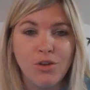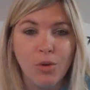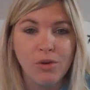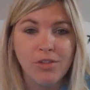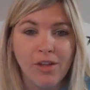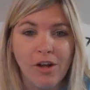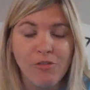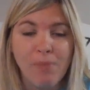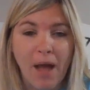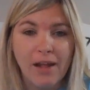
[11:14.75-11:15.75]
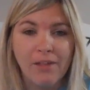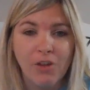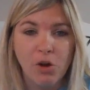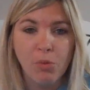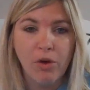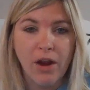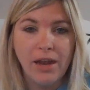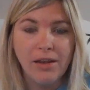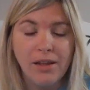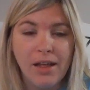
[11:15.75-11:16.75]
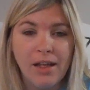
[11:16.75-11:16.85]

yourself back in their brain,